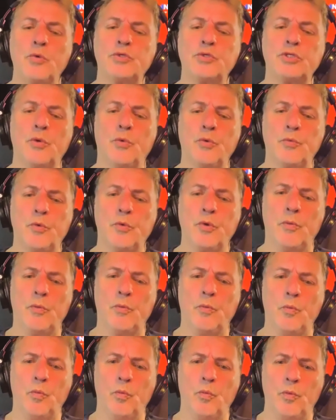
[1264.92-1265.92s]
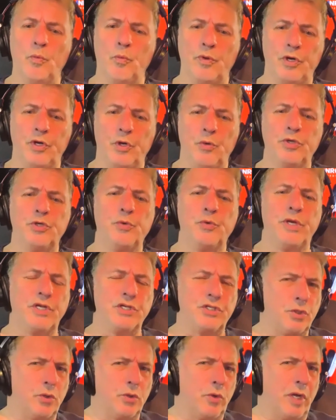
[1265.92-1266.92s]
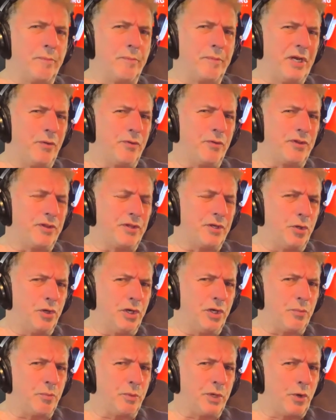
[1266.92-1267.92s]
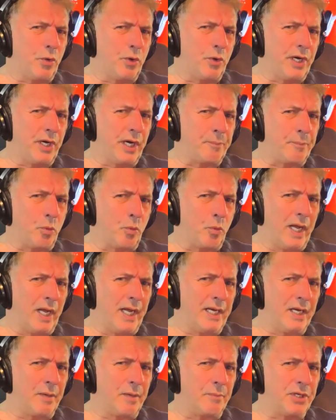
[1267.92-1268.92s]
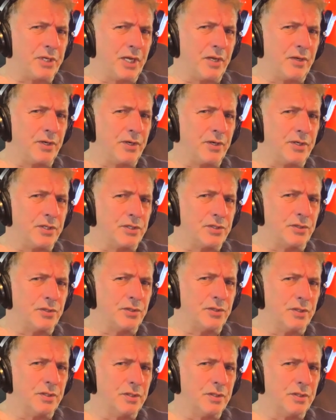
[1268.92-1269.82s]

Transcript: so uh, you were doing a solo album. I don't. You didn't record an April Wine album down there, did you?